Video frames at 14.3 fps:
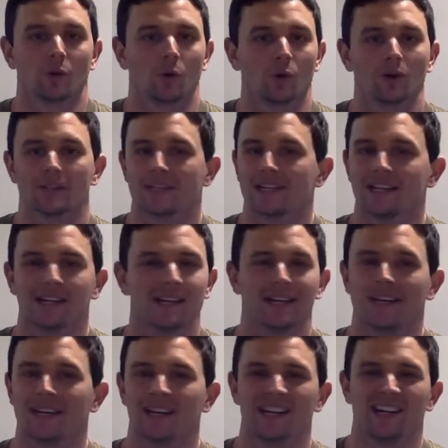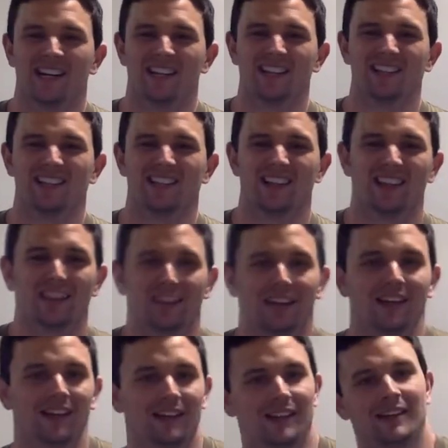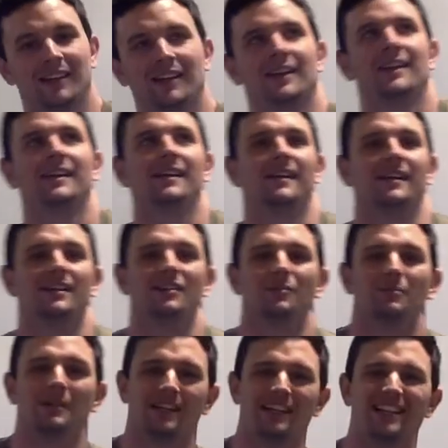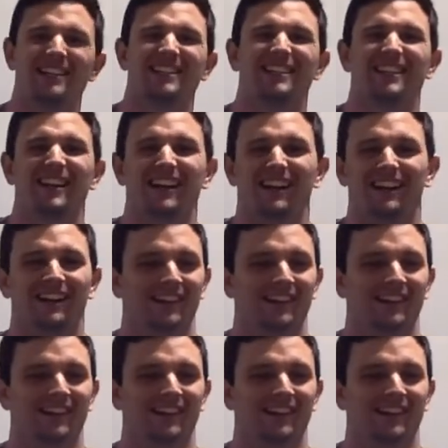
the quarantine. This is nothing. Should be an easy day.